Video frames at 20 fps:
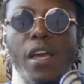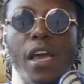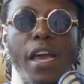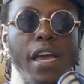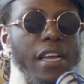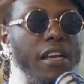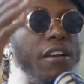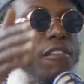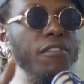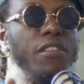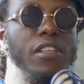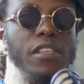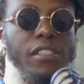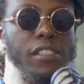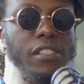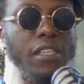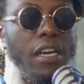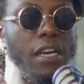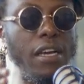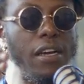I gave
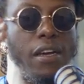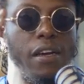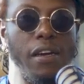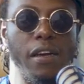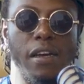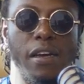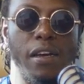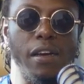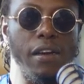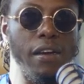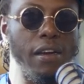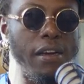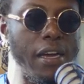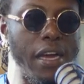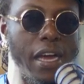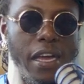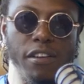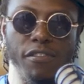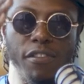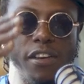this uh, uh,
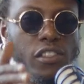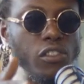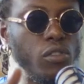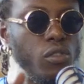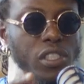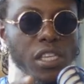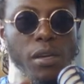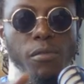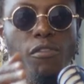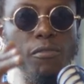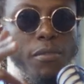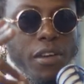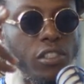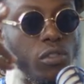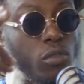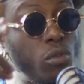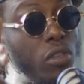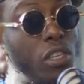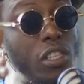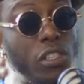advice to some of my
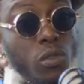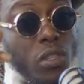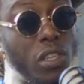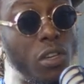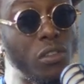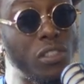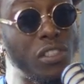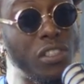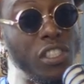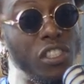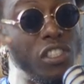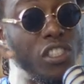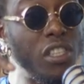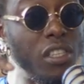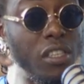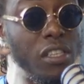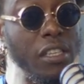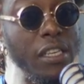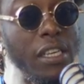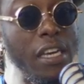students when I was
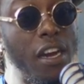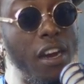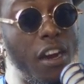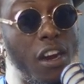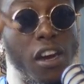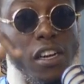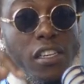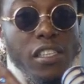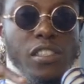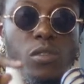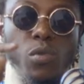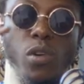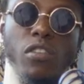teaching artists.